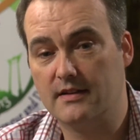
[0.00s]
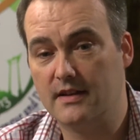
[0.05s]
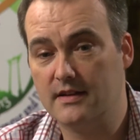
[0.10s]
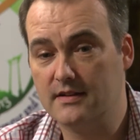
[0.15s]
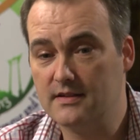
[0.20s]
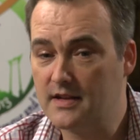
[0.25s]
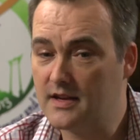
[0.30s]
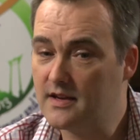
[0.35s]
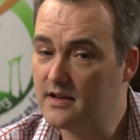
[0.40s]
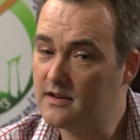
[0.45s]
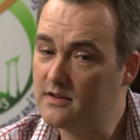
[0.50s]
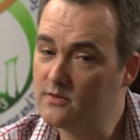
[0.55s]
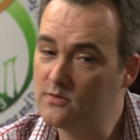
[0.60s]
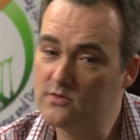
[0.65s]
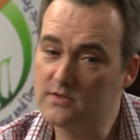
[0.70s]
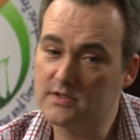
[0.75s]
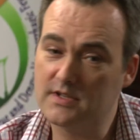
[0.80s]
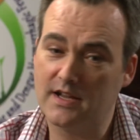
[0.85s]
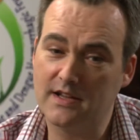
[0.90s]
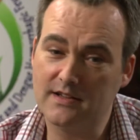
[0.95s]
And dengue
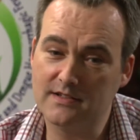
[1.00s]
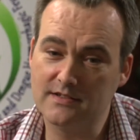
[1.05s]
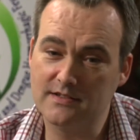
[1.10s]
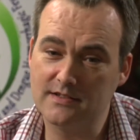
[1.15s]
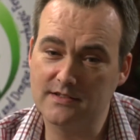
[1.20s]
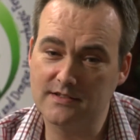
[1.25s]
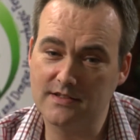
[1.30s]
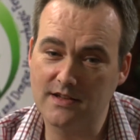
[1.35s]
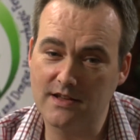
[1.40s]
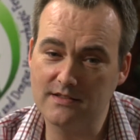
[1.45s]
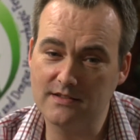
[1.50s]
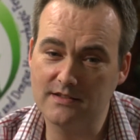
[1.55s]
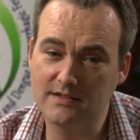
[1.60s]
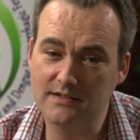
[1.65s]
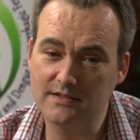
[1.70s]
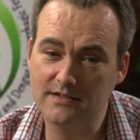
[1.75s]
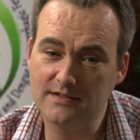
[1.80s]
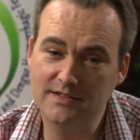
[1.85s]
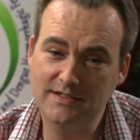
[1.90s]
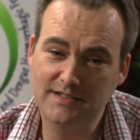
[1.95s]
also has this other